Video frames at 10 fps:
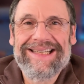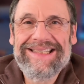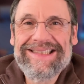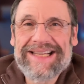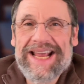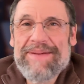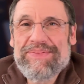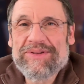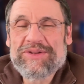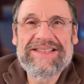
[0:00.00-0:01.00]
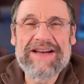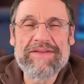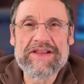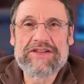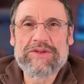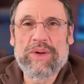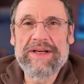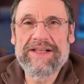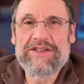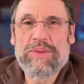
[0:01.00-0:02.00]
It is April 7th,
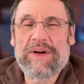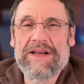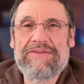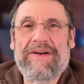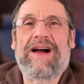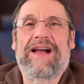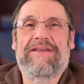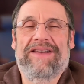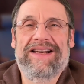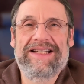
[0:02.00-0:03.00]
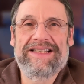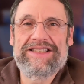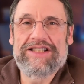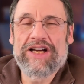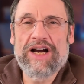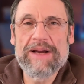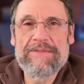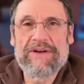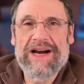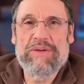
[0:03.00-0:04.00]
2025, and it is time
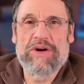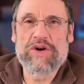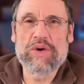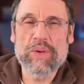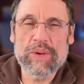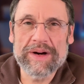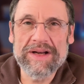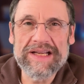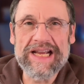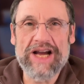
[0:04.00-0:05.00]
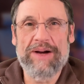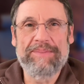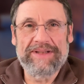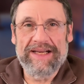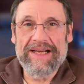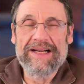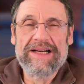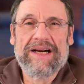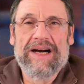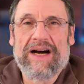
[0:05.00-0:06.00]
for our quarterly update
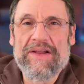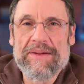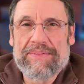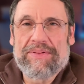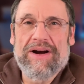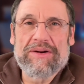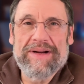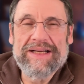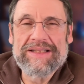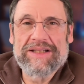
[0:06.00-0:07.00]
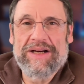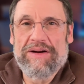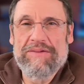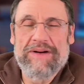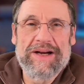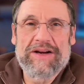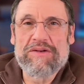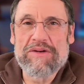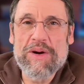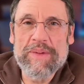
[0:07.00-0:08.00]
on the progress of
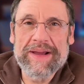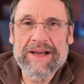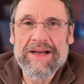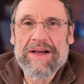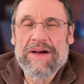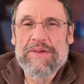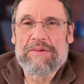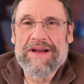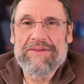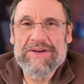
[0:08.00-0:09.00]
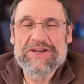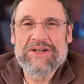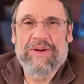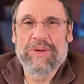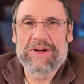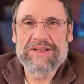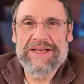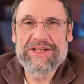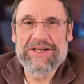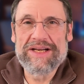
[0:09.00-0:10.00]
growing the revenue share
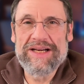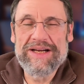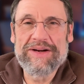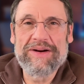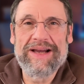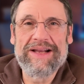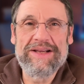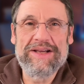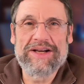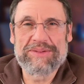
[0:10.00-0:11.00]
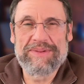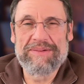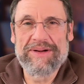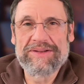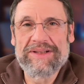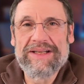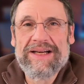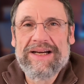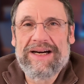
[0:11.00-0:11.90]
organization here at eXp Realty.